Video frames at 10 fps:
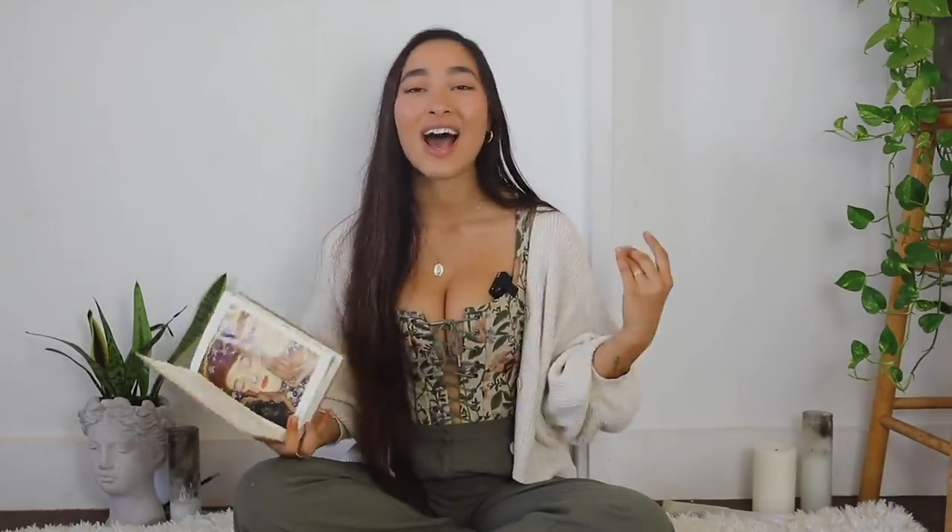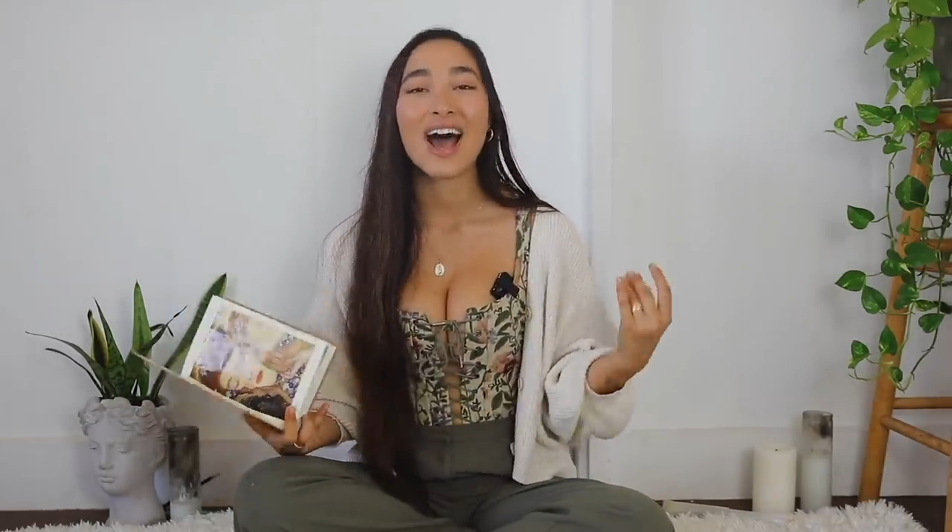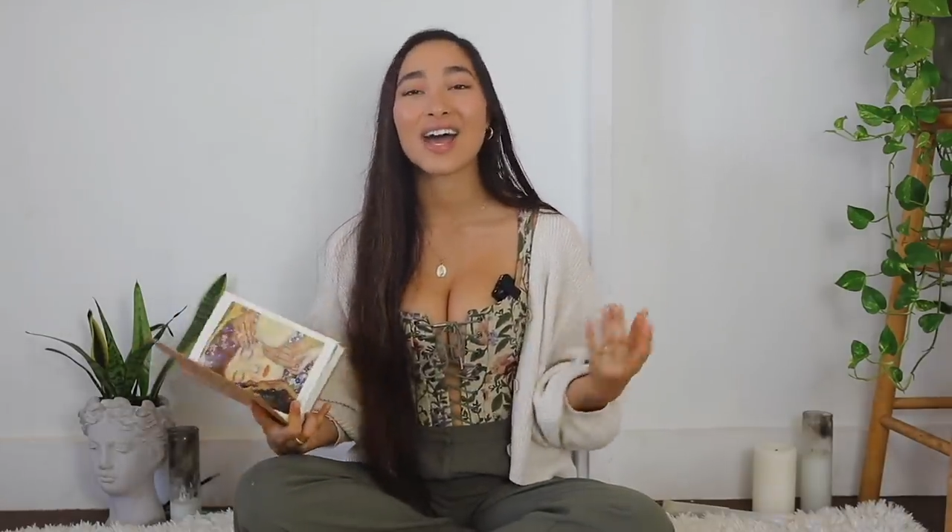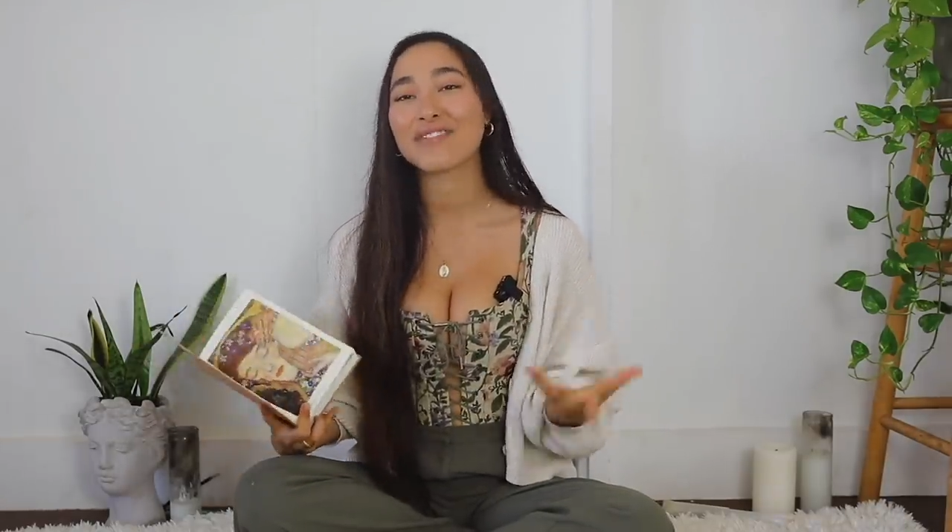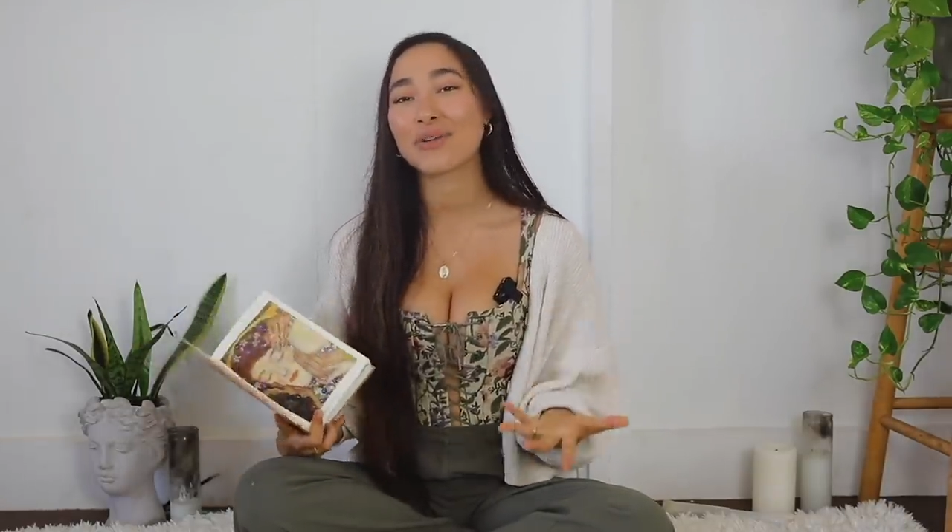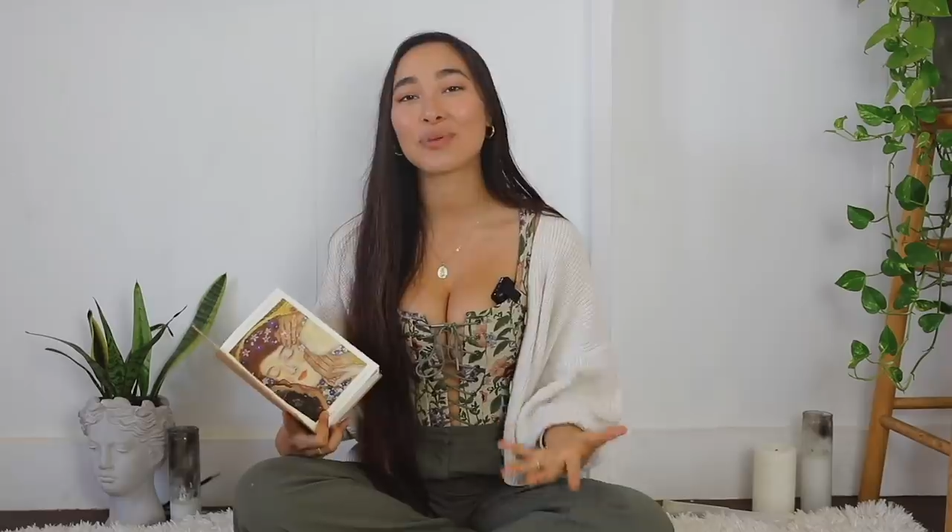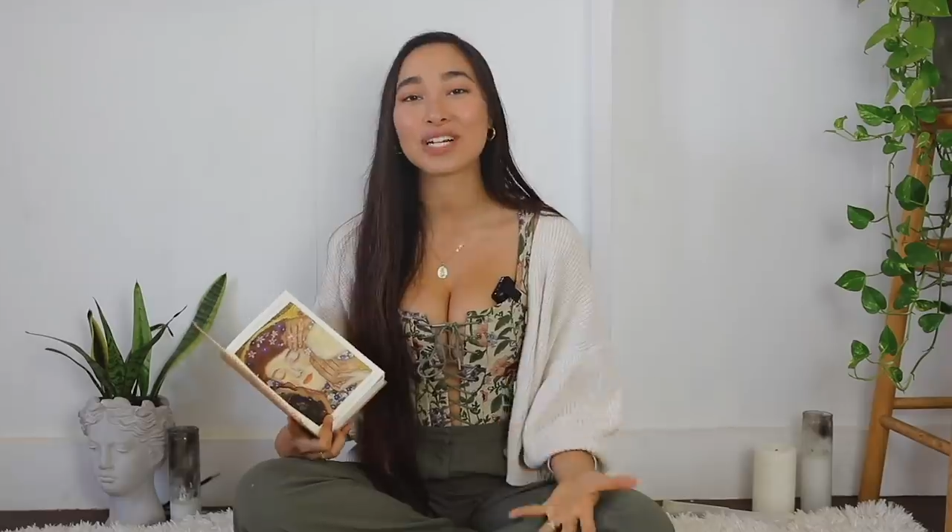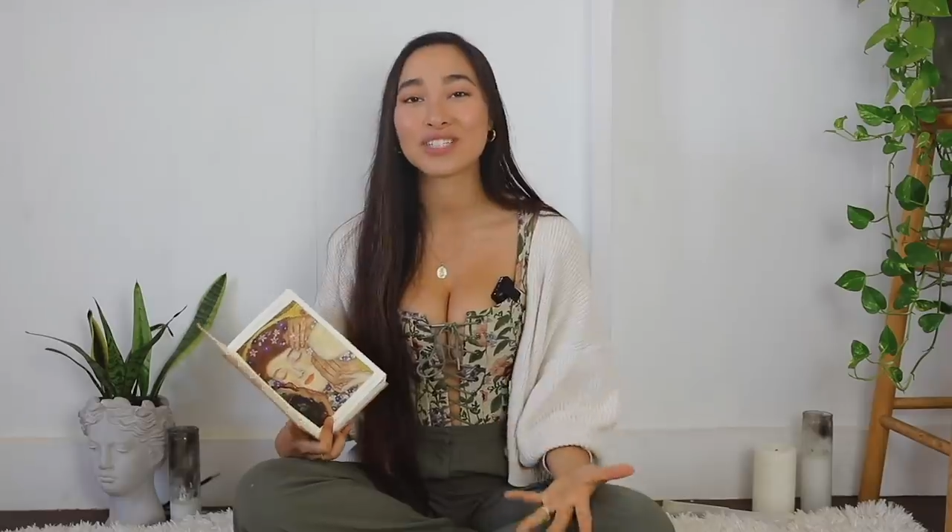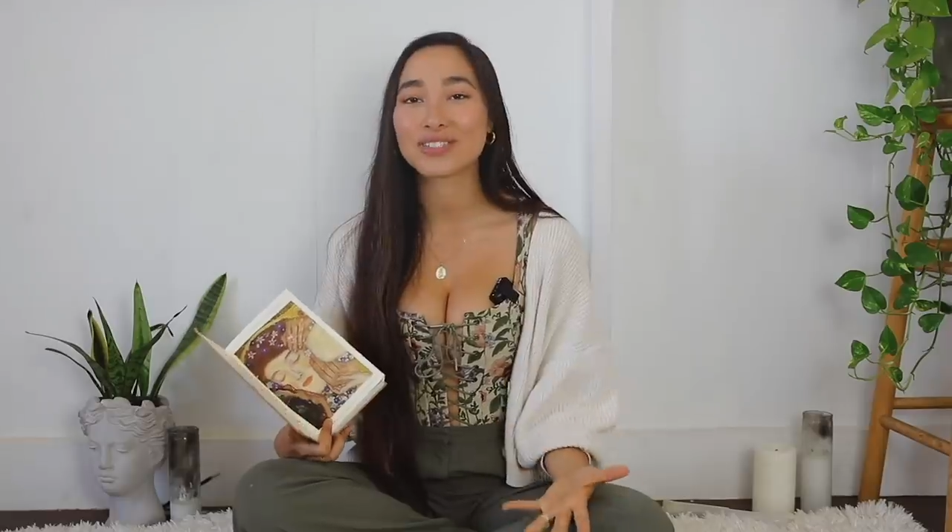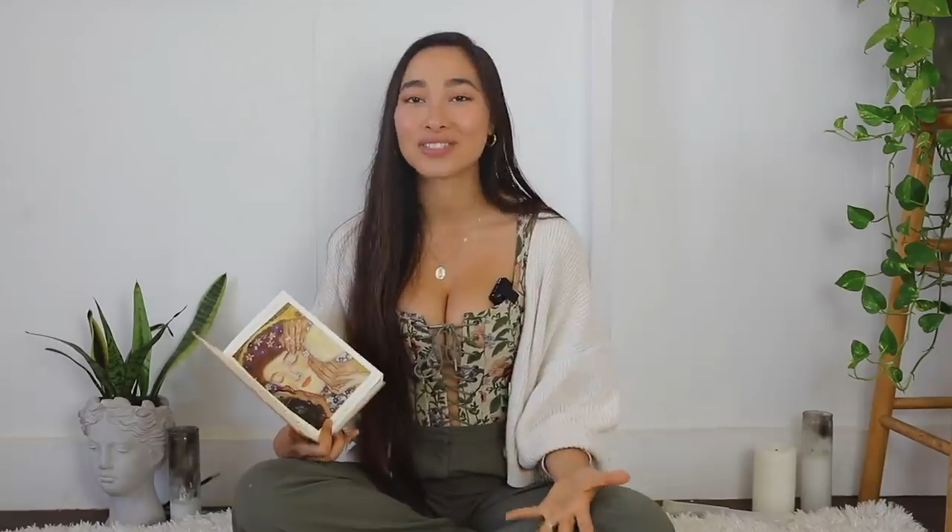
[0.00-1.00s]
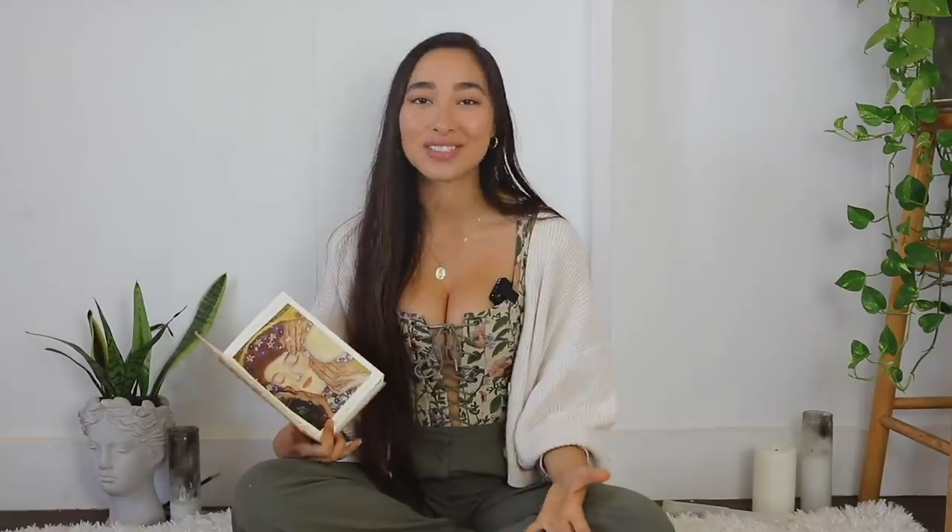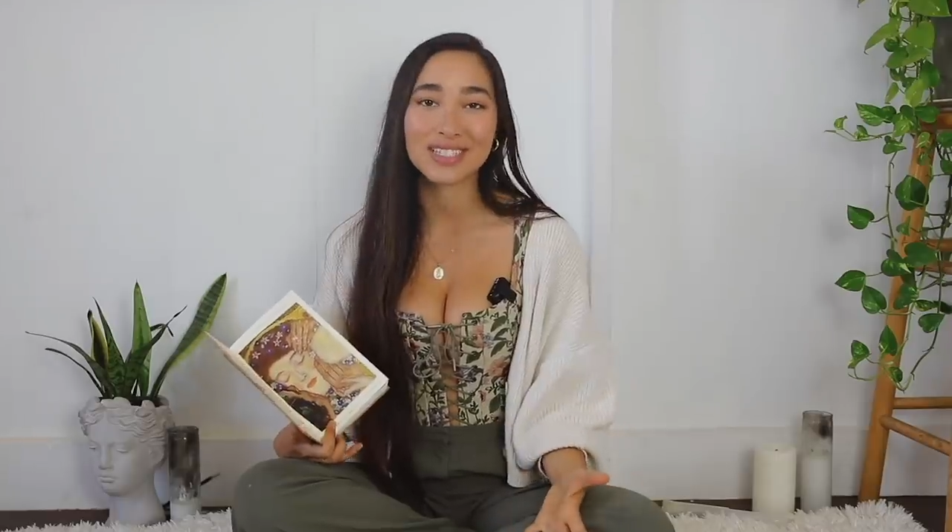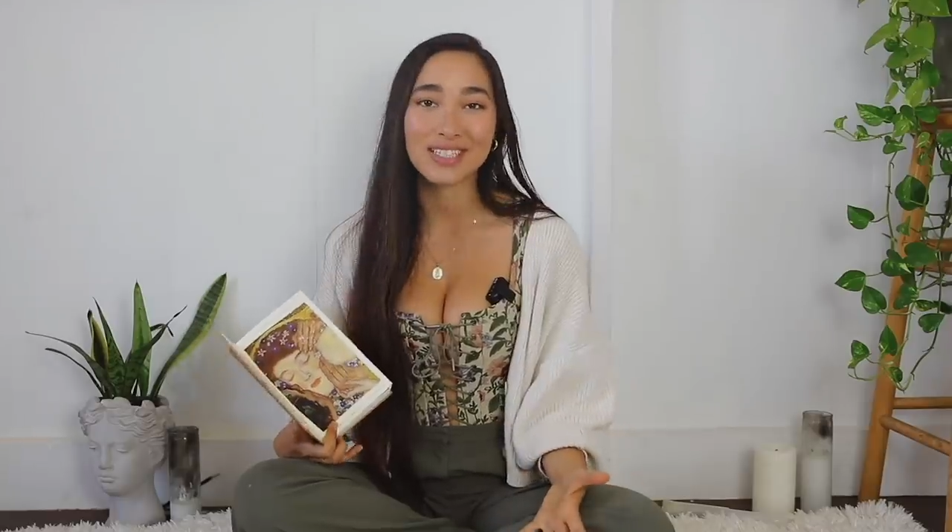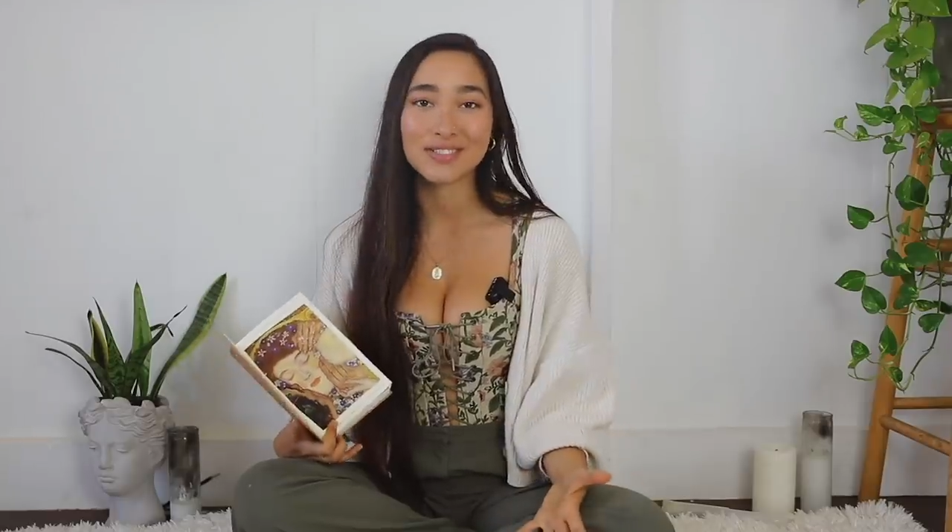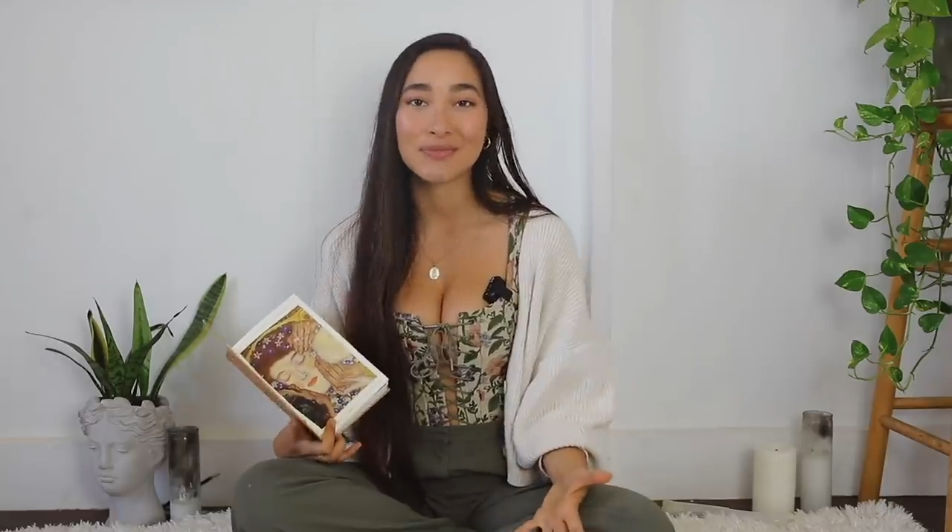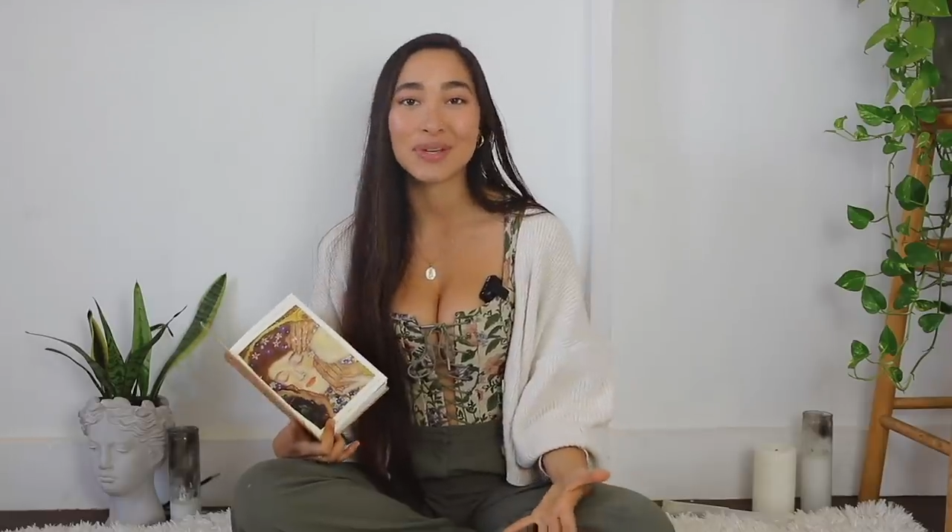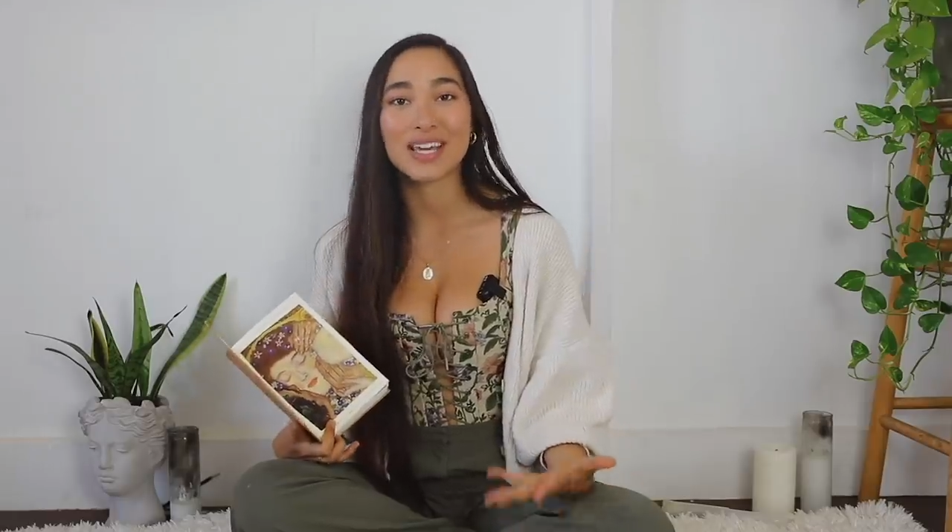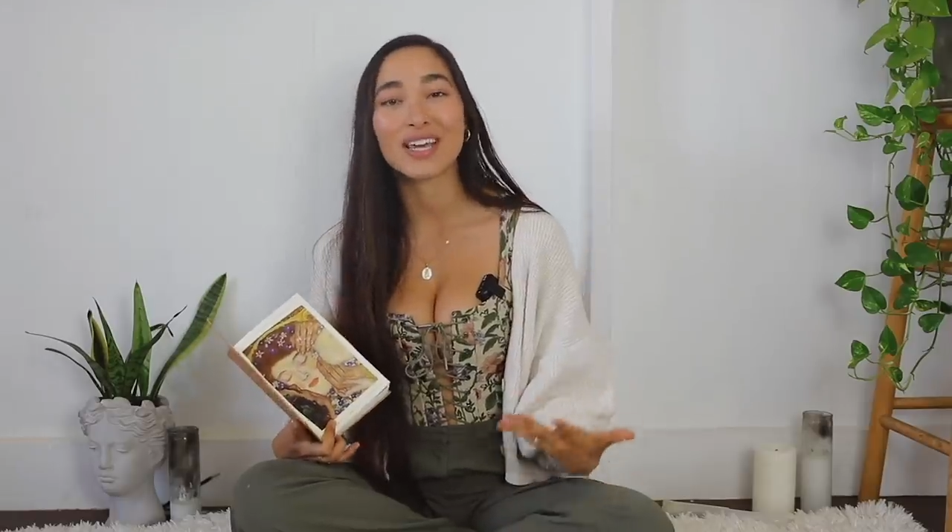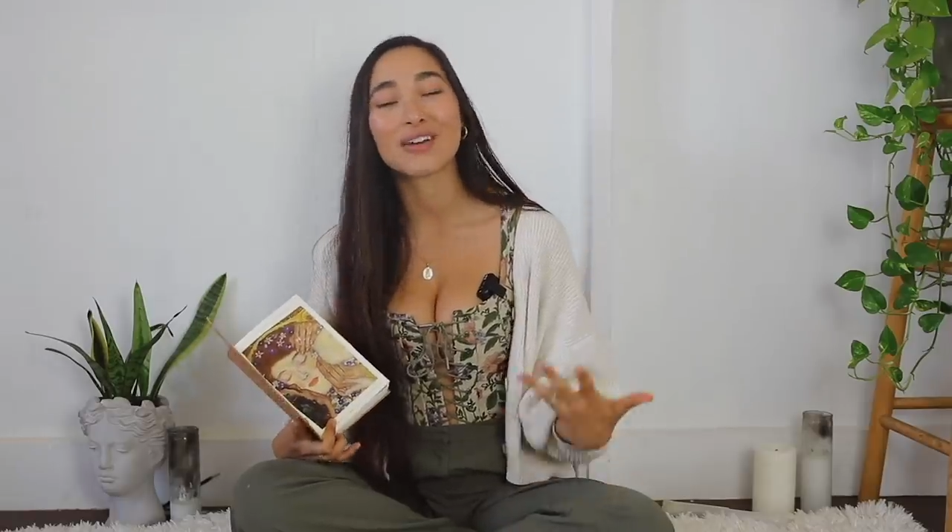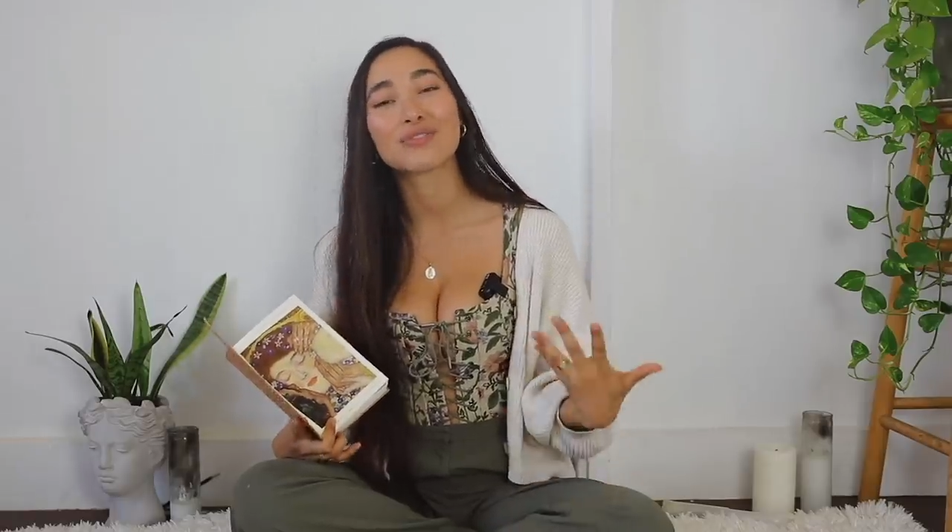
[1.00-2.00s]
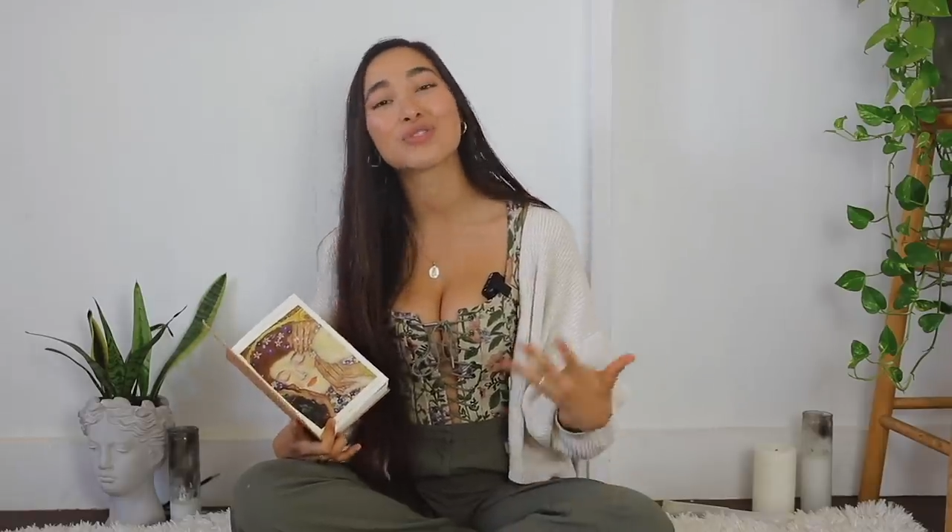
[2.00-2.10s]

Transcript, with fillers: high vibrational states of being,